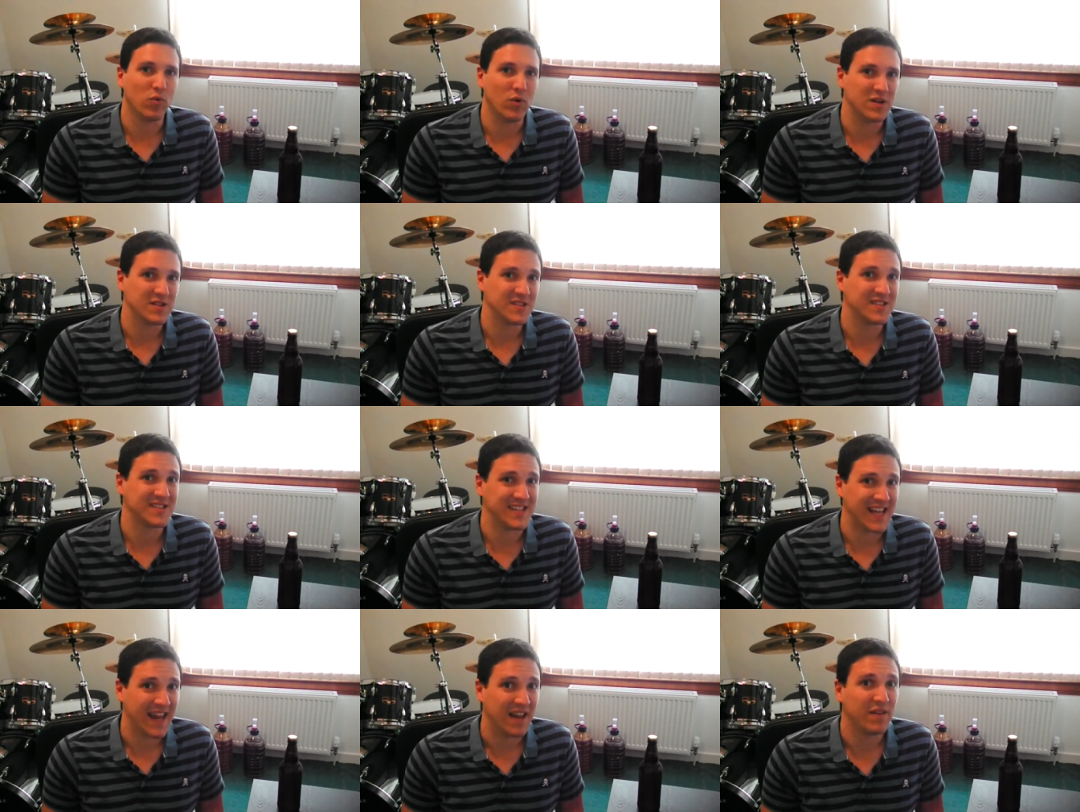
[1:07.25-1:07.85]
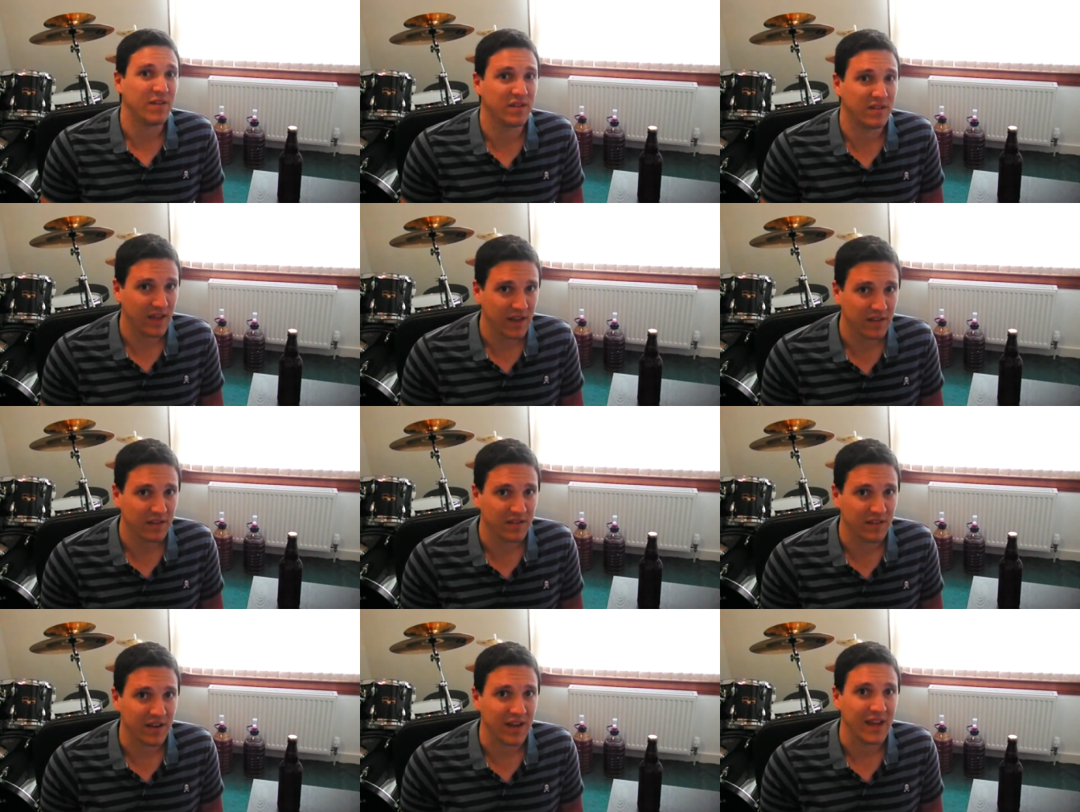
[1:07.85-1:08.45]
was
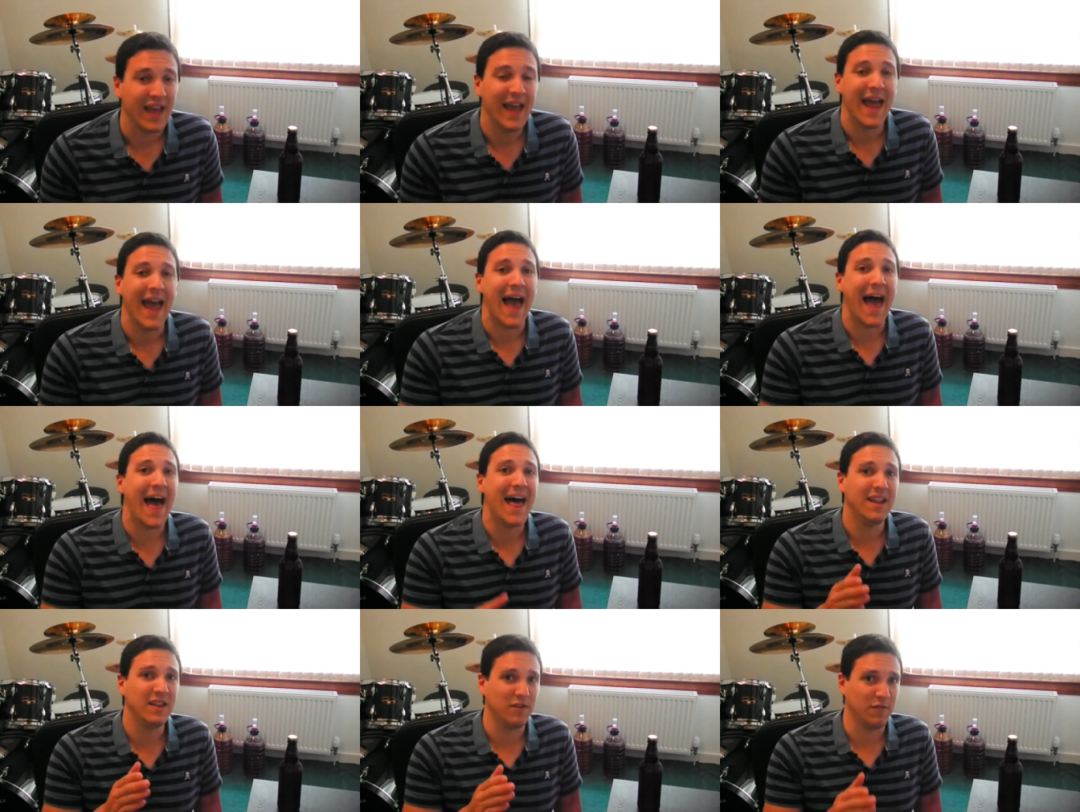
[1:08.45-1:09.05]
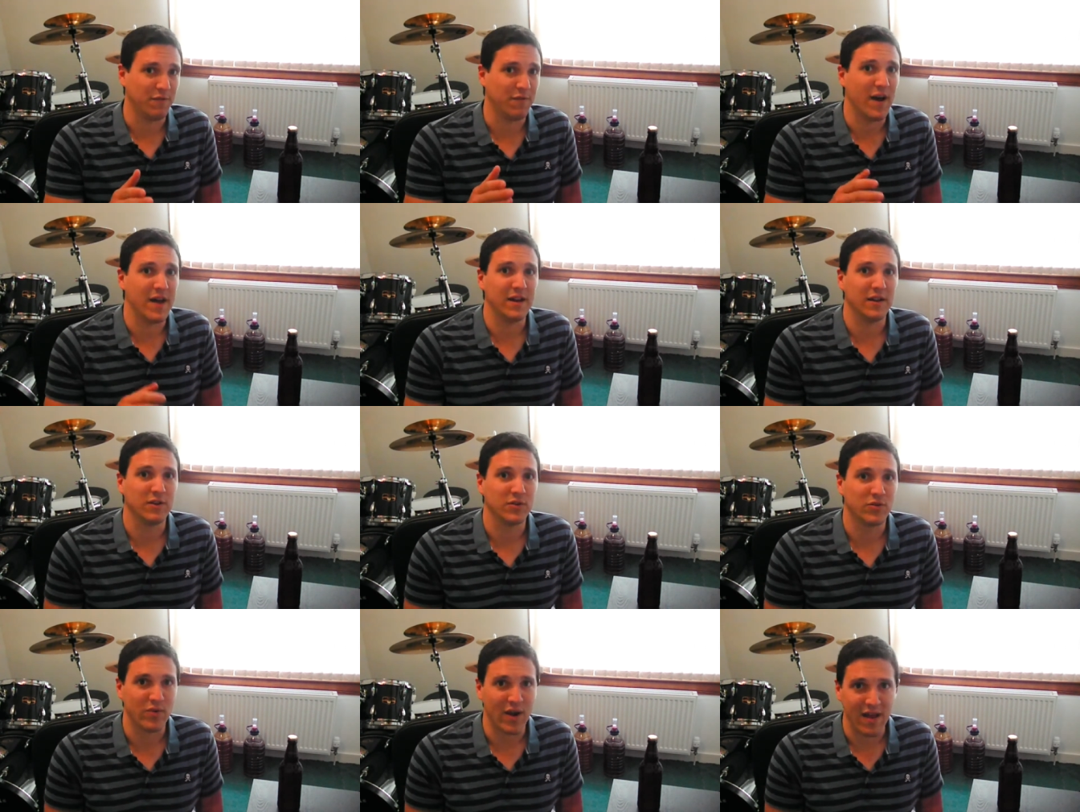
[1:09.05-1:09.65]
1060, and the
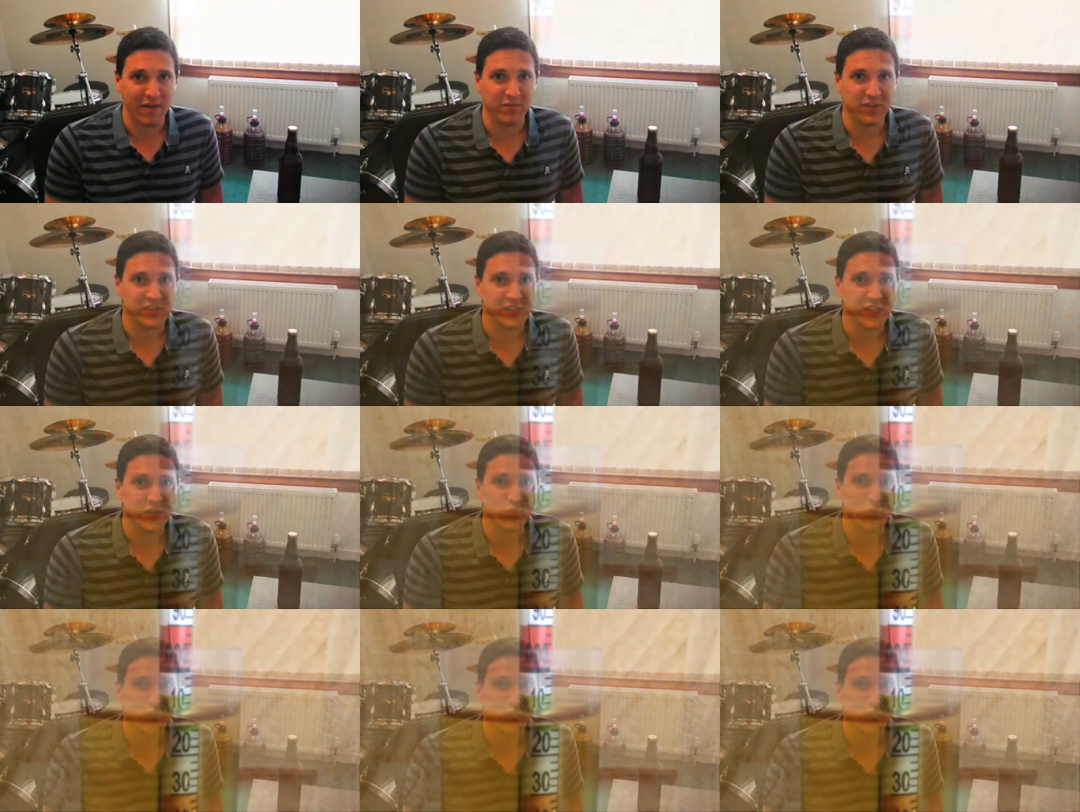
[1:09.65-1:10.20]
final gravity